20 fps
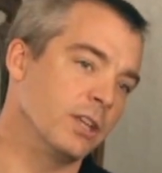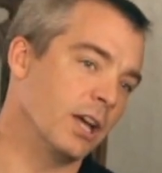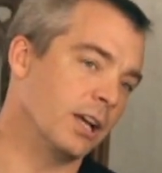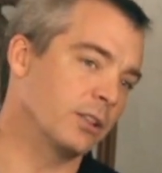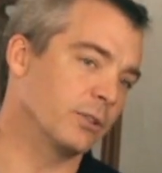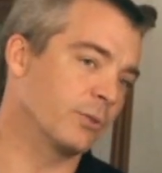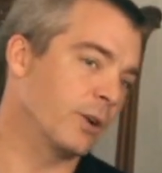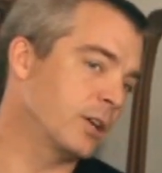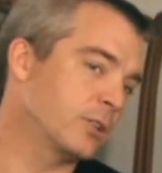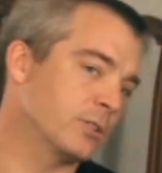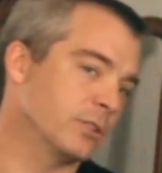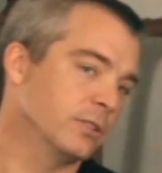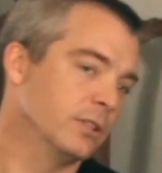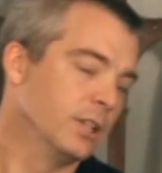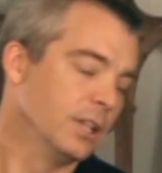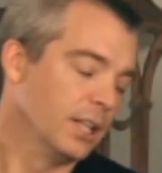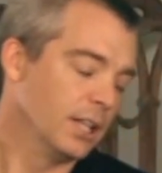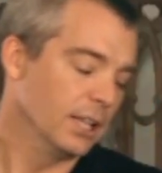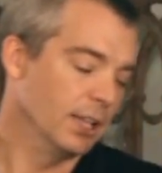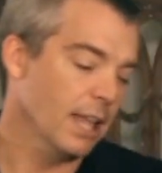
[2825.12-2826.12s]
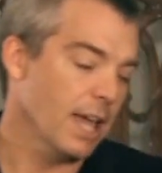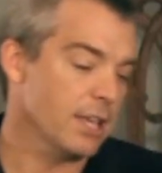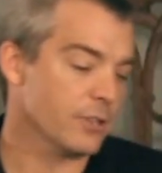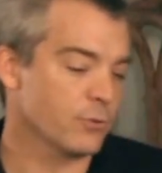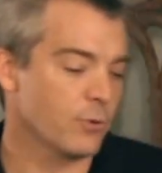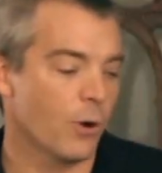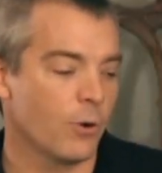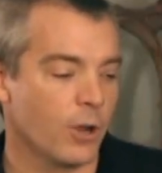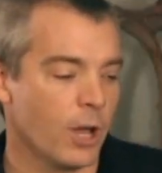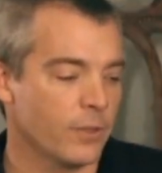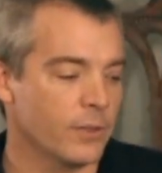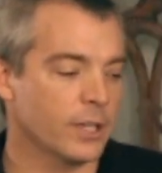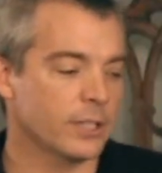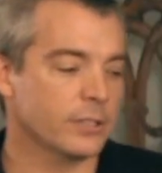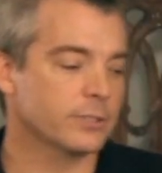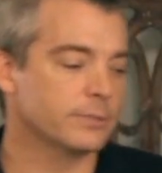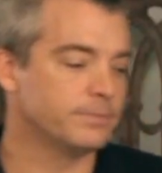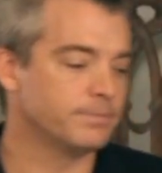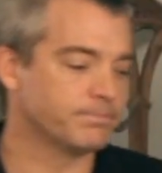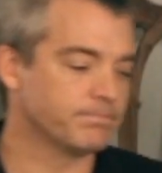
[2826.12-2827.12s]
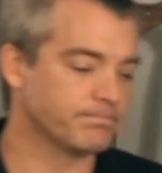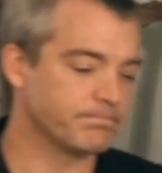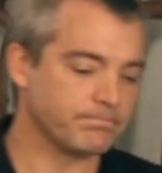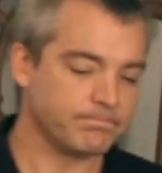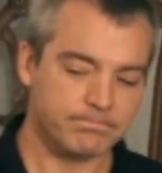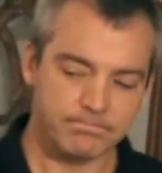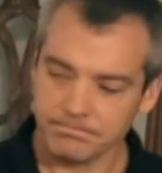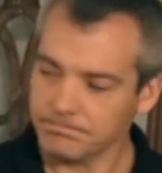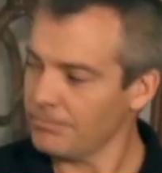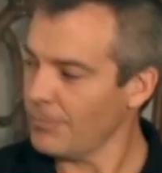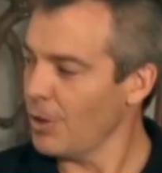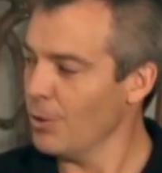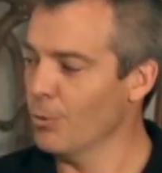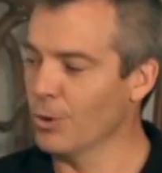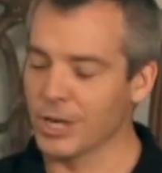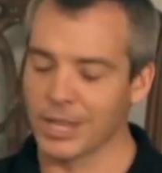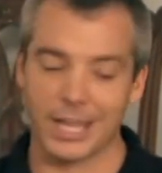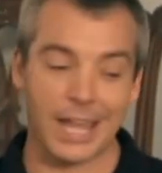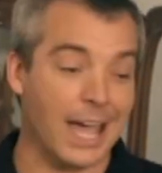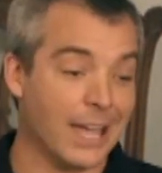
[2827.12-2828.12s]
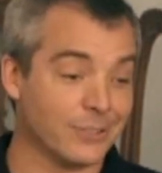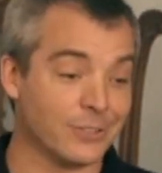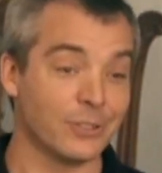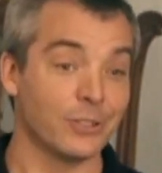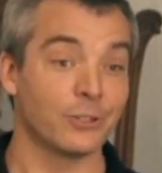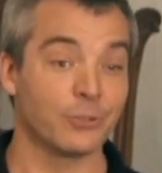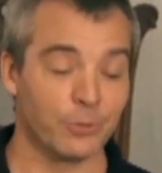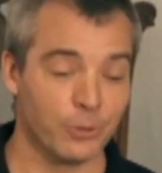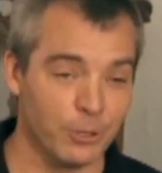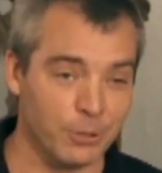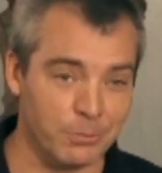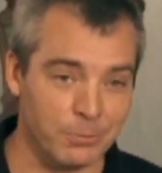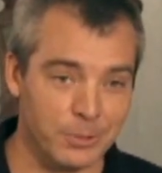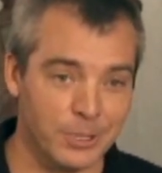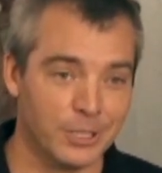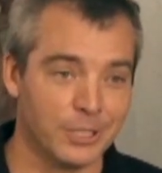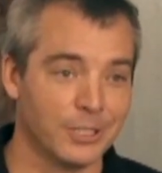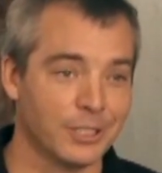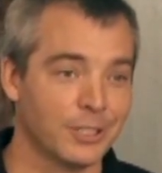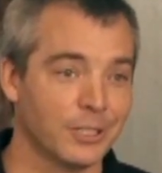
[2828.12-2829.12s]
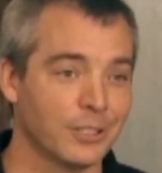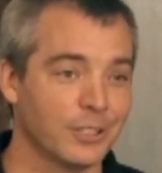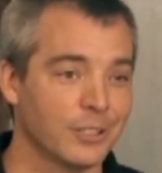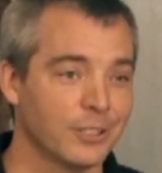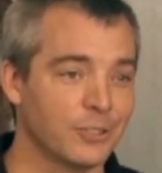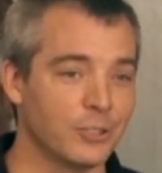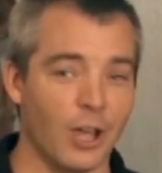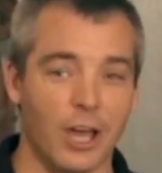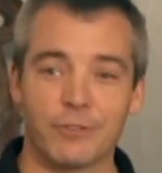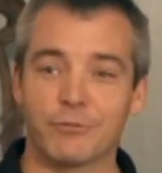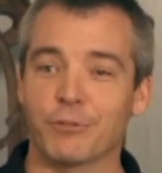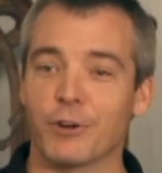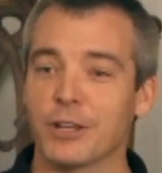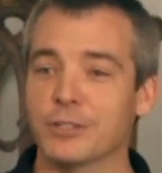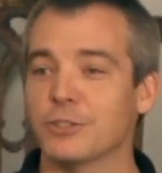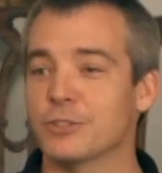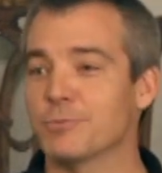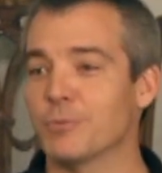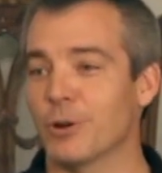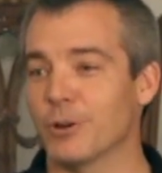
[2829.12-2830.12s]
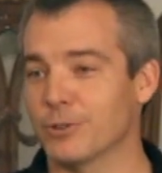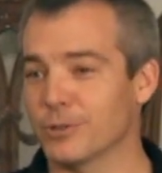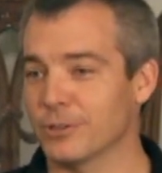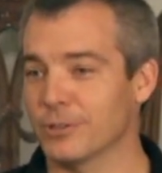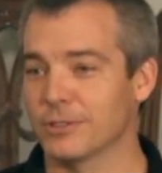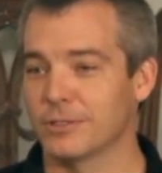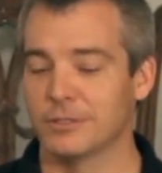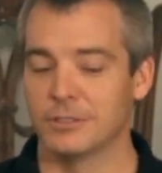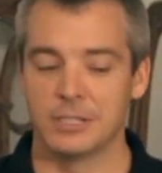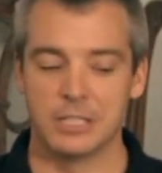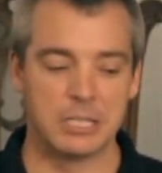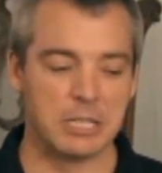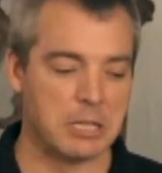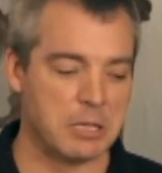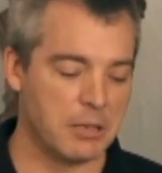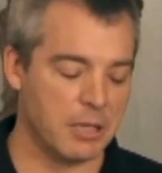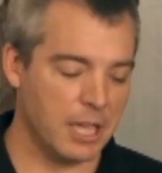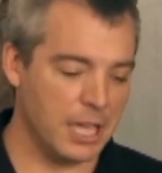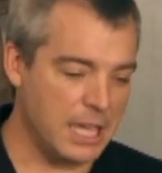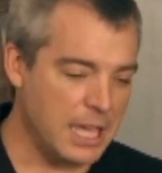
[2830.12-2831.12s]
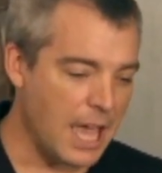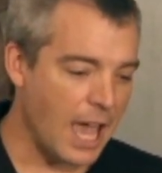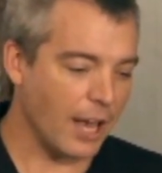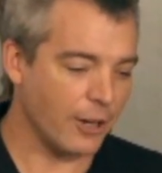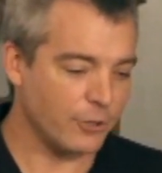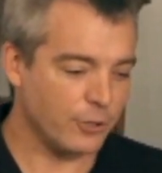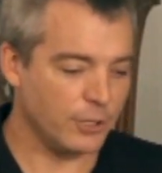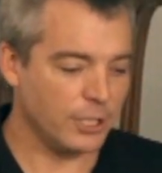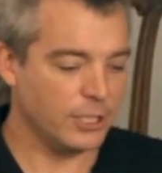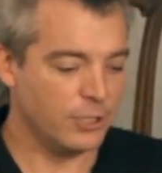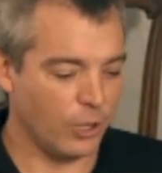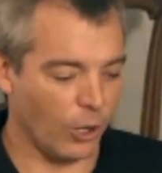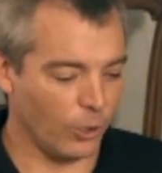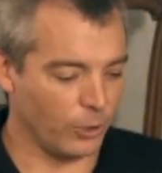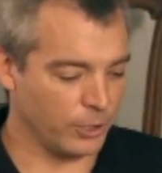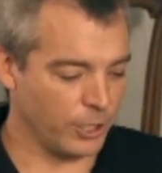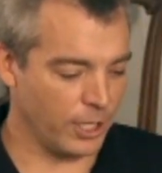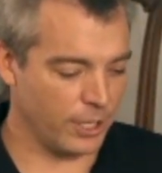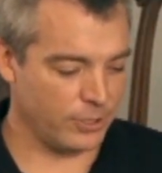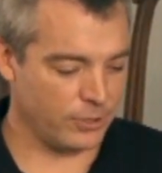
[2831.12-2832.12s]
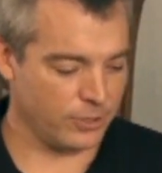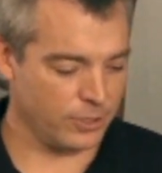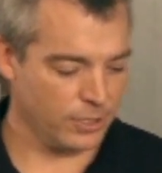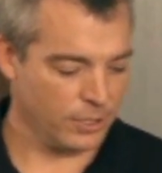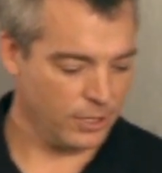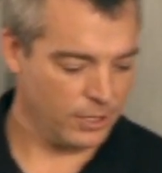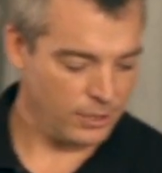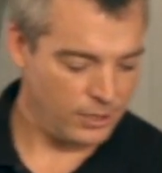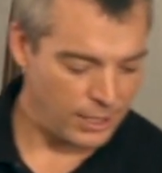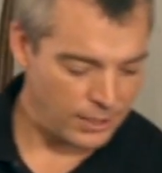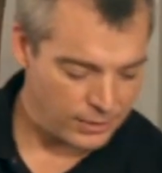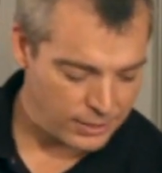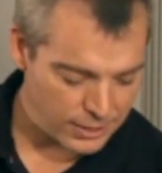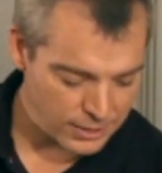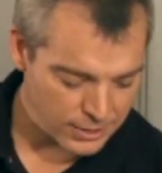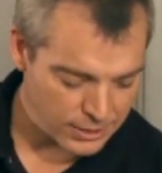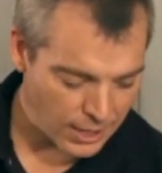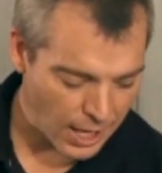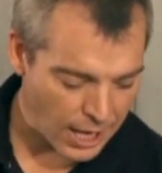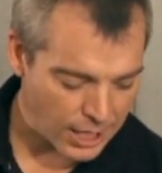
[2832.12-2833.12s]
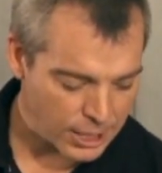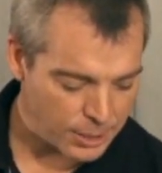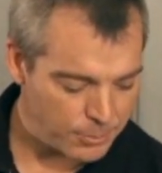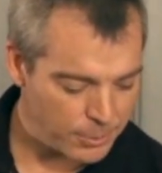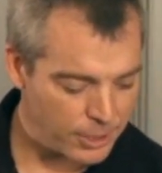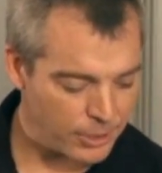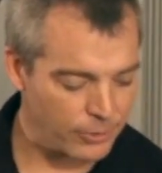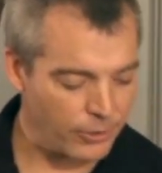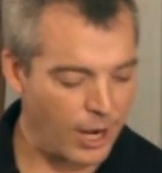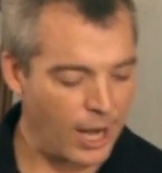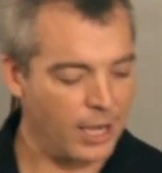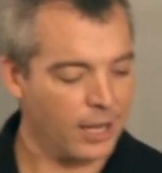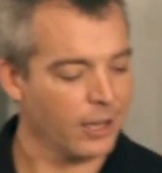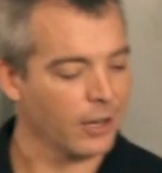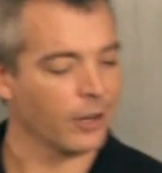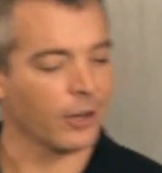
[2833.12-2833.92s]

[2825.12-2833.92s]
and the Declaration. Last quote on this. One of the guys in this room, John Francis Mercer, he actually told us that this document right